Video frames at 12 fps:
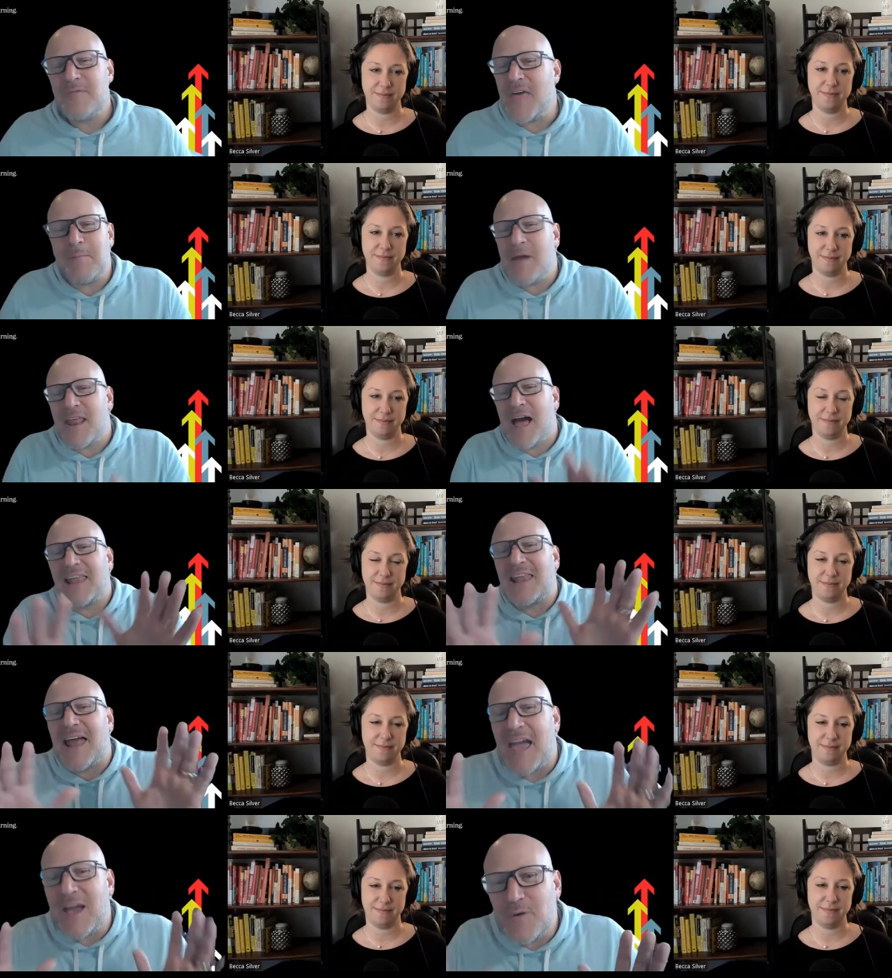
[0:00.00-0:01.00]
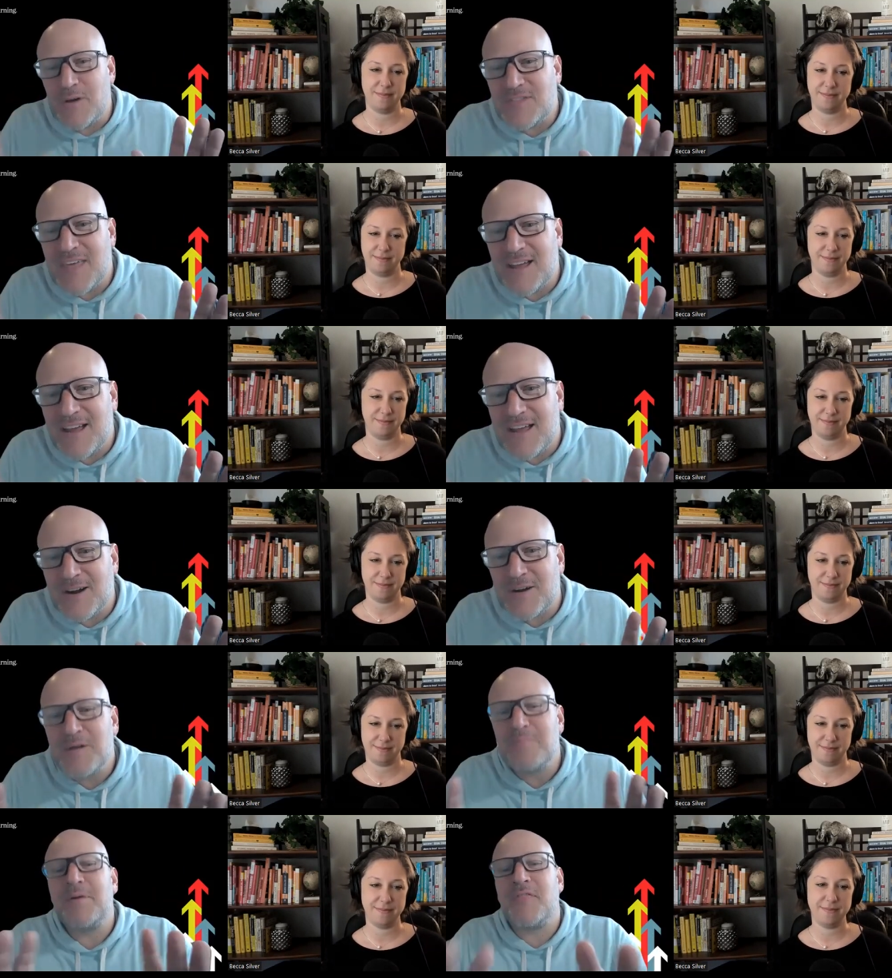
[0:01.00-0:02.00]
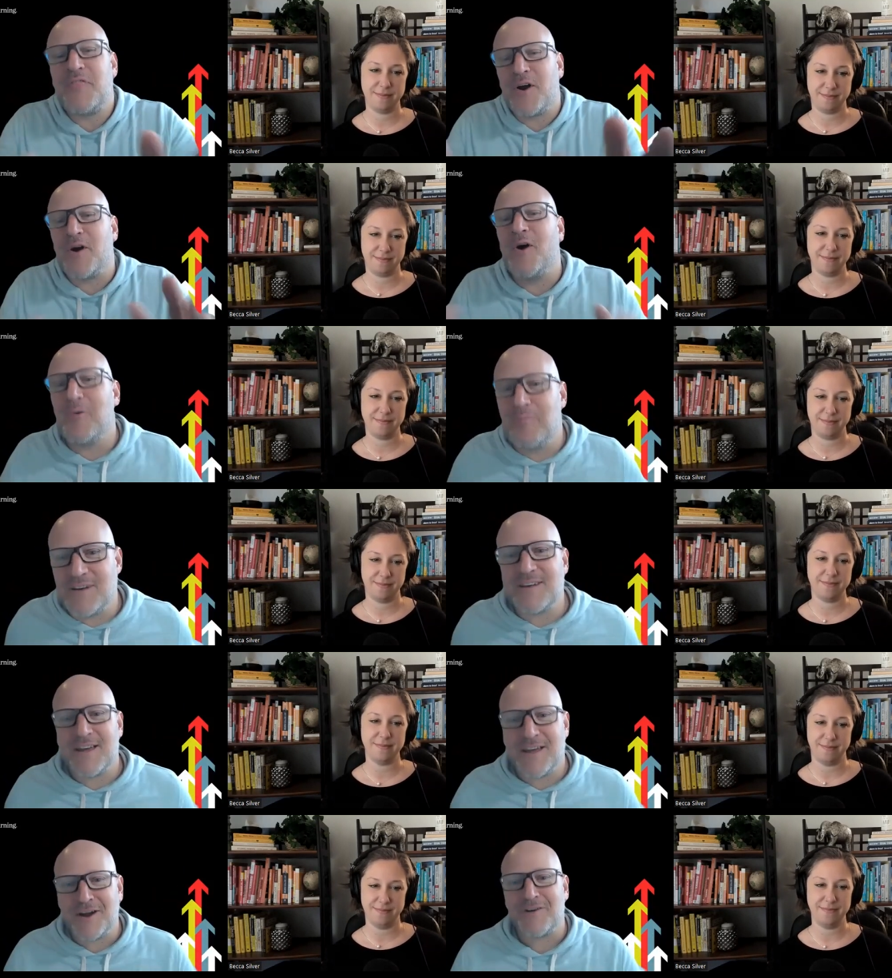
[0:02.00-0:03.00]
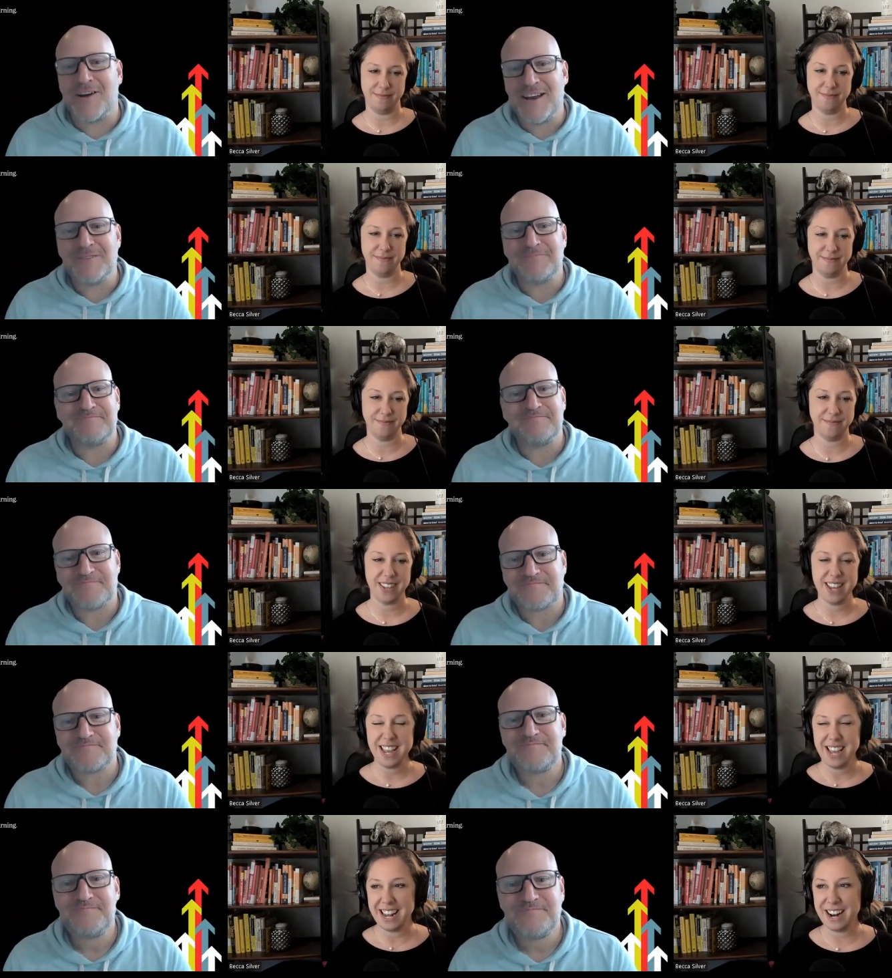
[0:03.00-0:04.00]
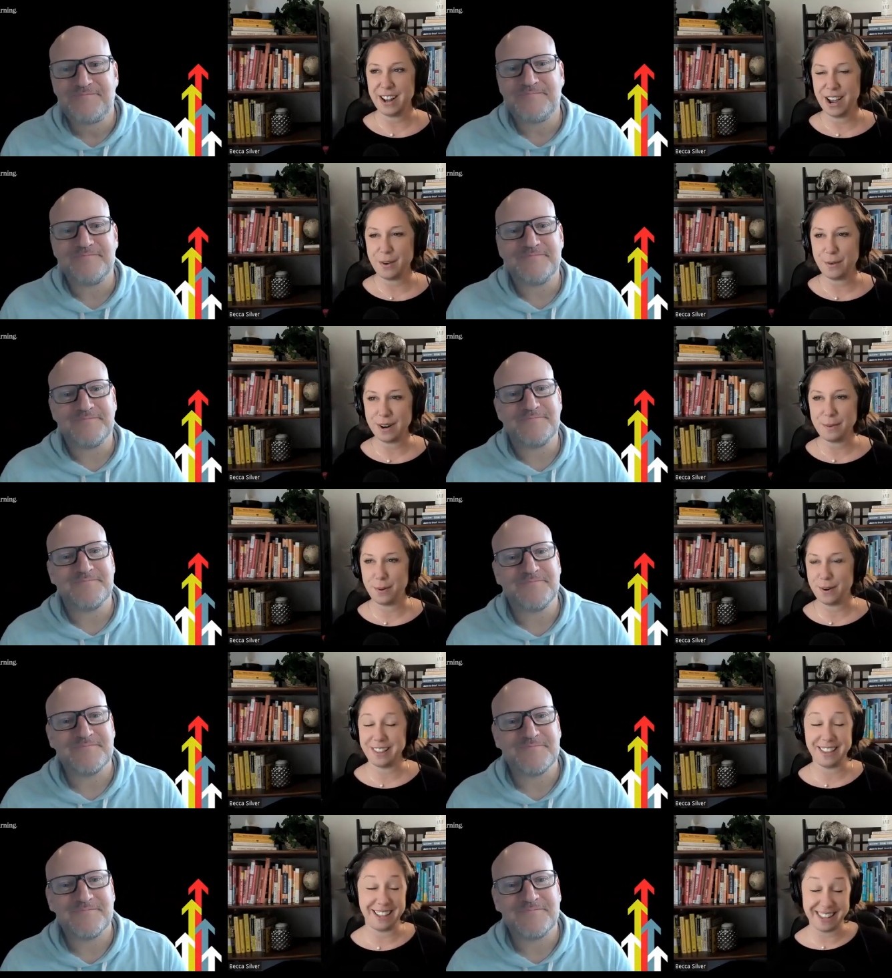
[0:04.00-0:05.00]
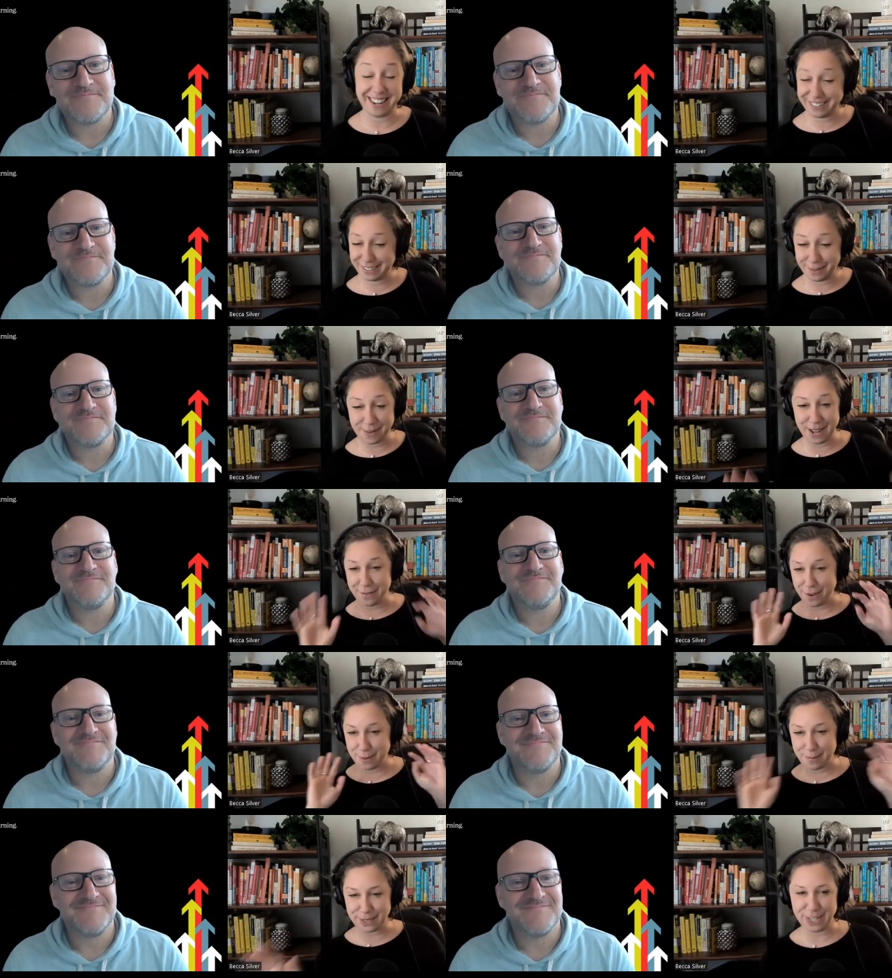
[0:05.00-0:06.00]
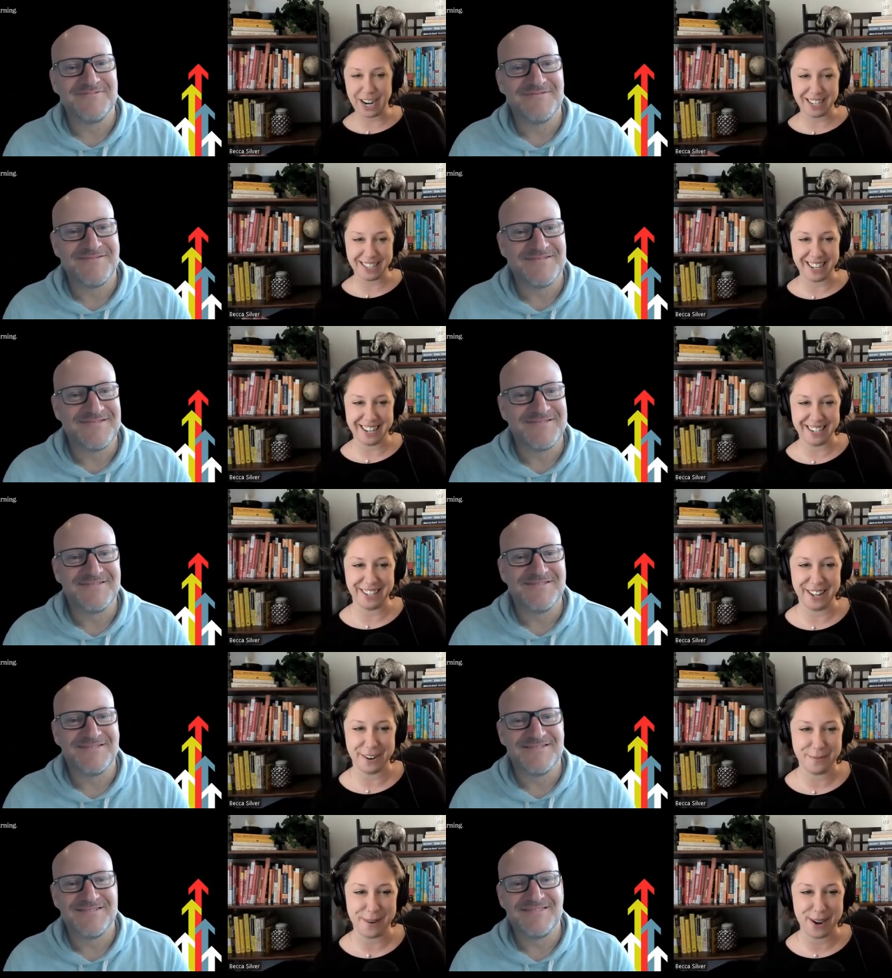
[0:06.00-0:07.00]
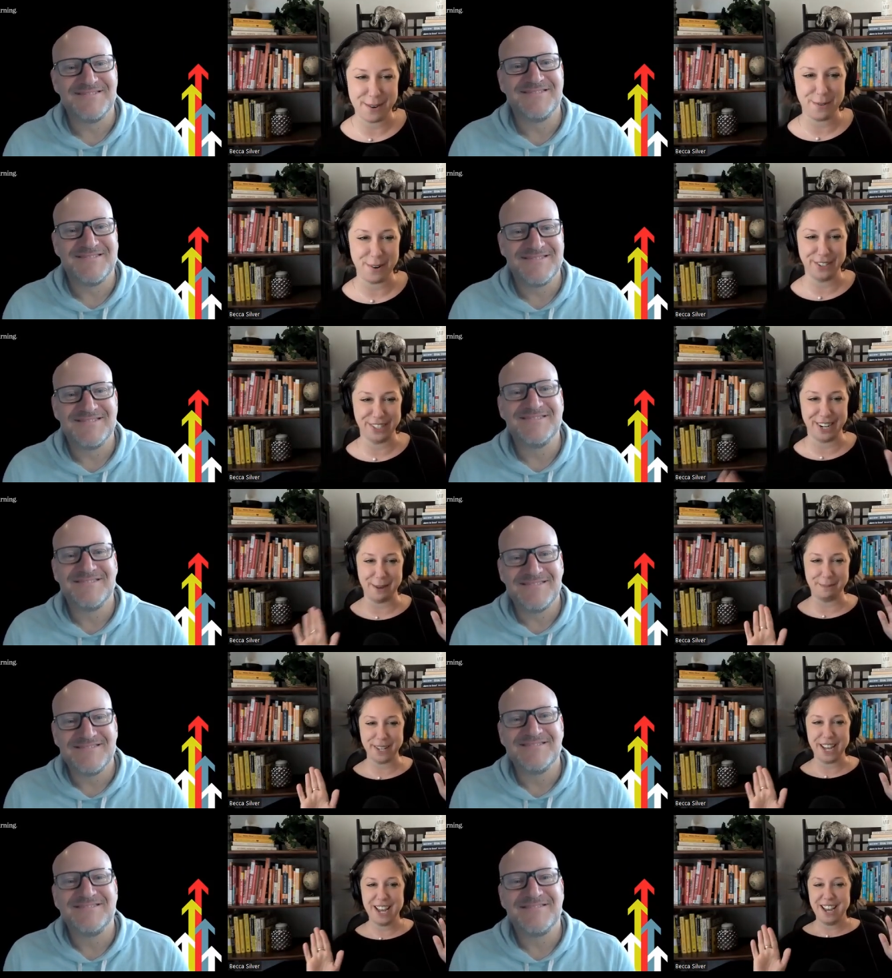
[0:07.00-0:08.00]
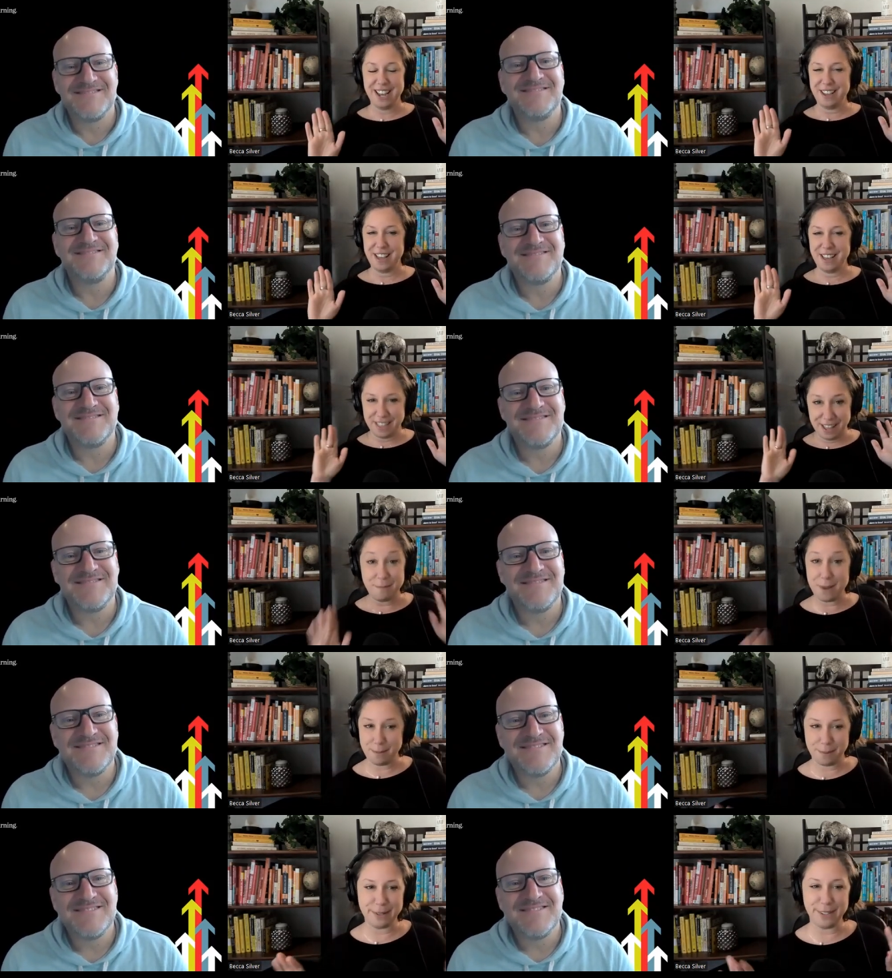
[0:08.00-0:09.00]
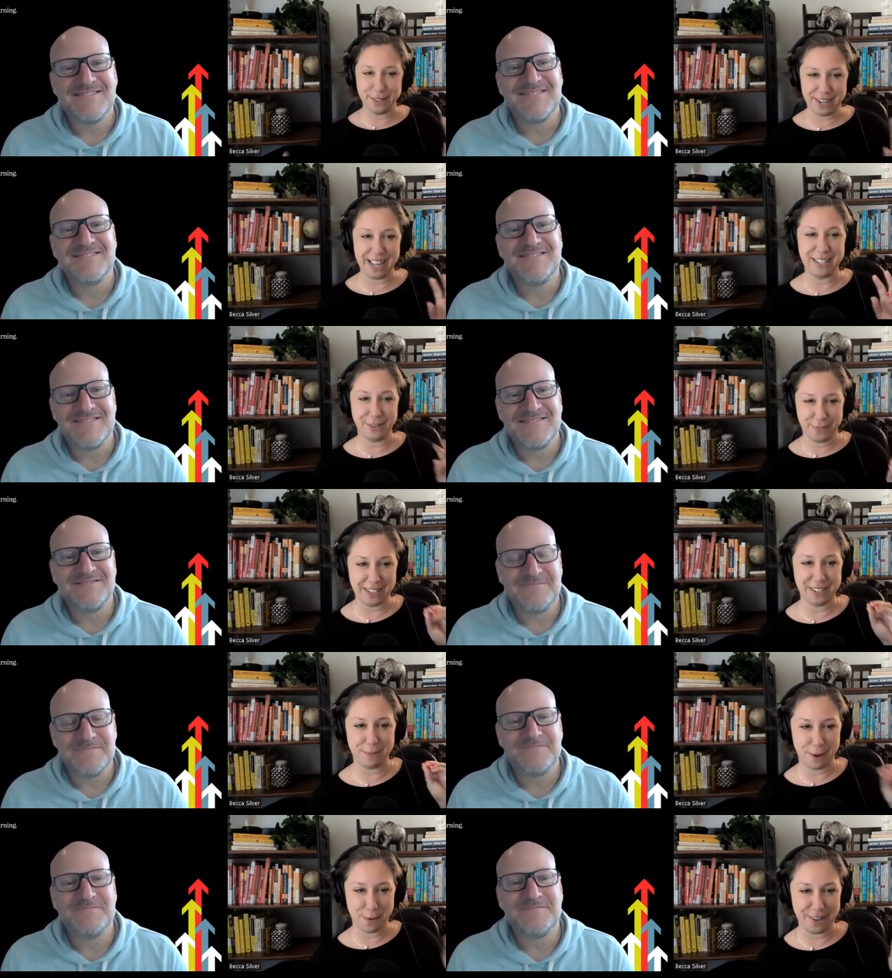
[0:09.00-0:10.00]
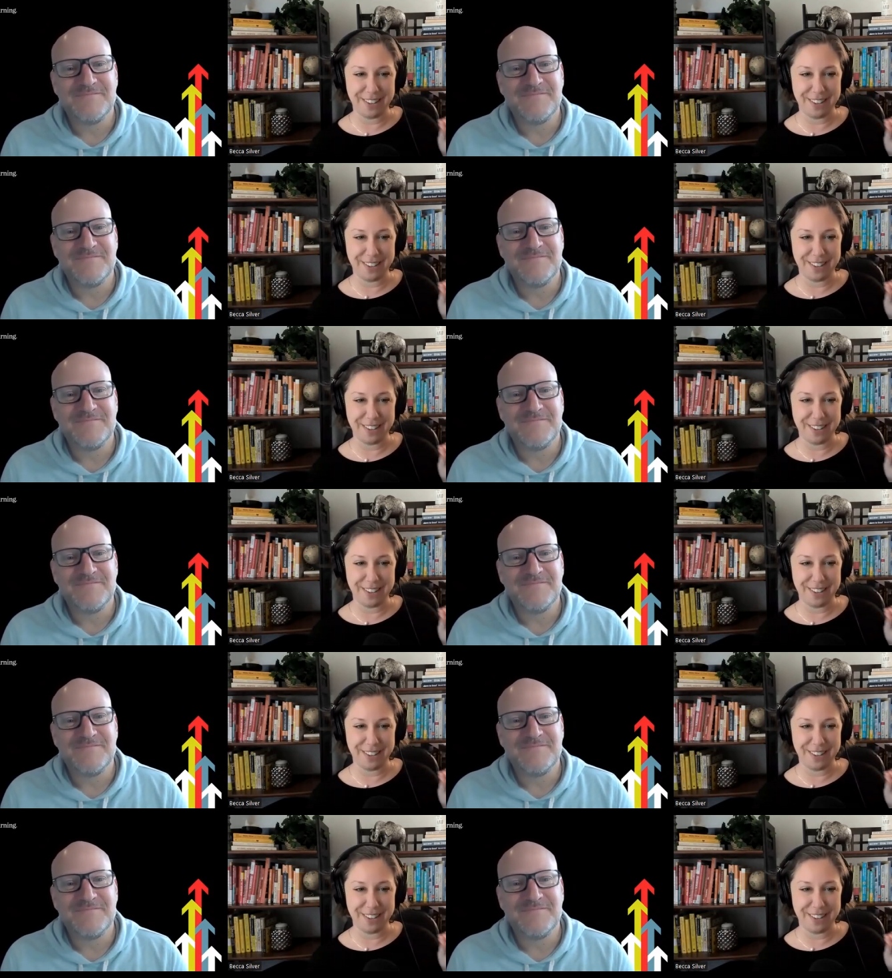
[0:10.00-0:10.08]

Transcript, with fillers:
Speaker 1: they may not like what they hear, but they're open to hearing it. Mm-hmm.
Speaker 2: And I, I want to put that, that is something I very much highlight in a lot of my workshops Eh, that people don't get defensive